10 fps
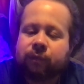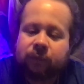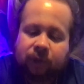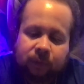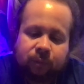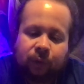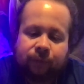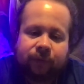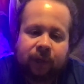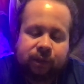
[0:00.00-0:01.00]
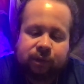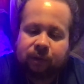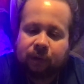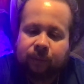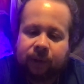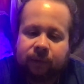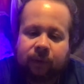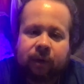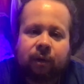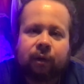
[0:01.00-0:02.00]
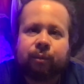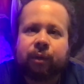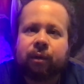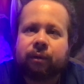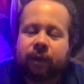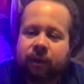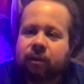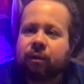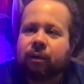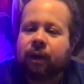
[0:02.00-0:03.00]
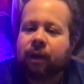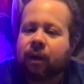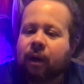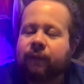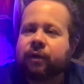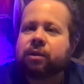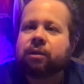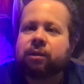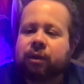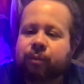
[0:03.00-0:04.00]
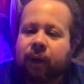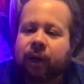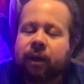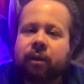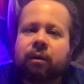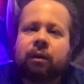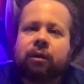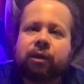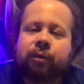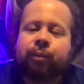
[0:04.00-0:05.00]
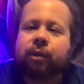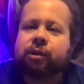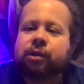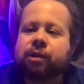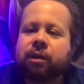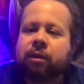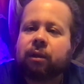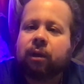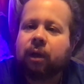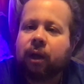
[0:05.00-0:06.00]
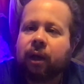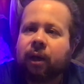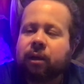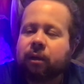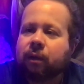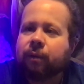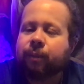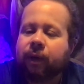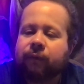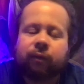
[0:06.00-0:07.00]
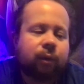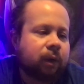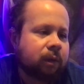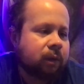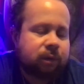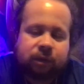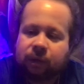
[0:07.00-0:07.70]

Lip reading: notification on my credit card bill that, you know, I obviously did buy it, did purchase it, and paid for it. And